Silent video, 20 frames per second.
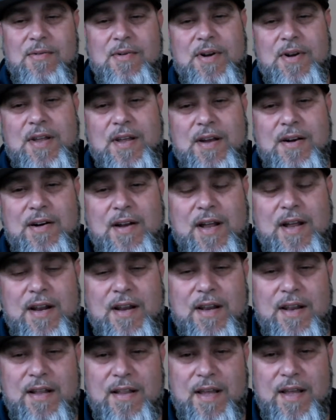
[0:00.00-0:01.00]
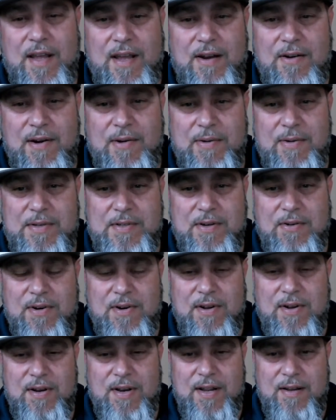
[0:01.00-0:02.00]
What are you hearing out of Neely, Henry? What's
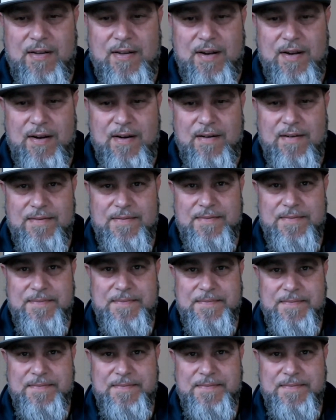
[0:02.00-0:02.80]
going on down there?